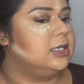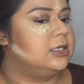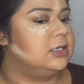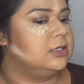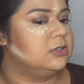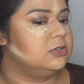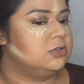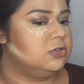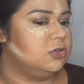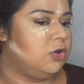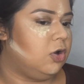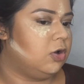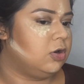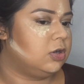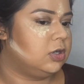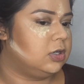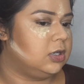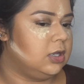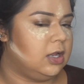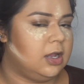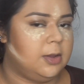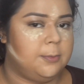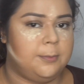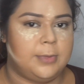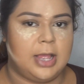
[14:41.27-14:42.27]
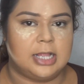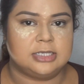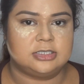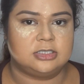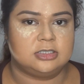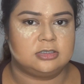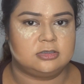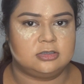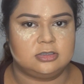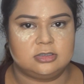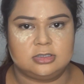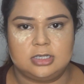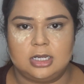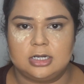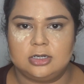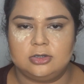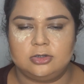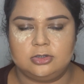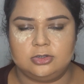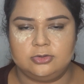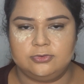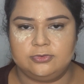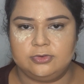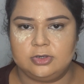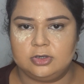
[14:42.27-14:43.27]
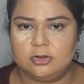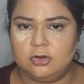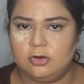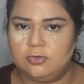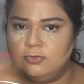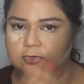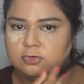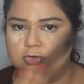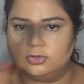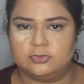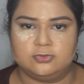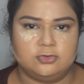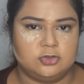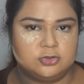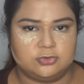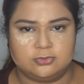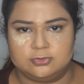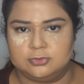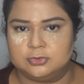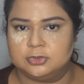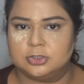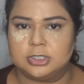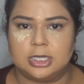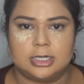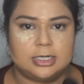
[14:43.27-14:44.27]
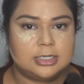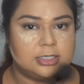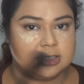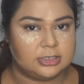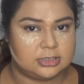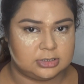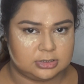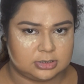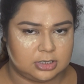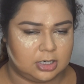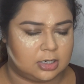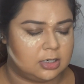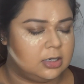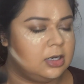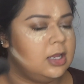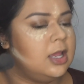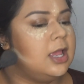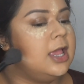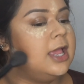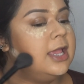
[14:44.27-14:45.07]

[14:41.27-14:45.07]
It is not a magic trick that you will go whoosh whoosh whoosh and it is done.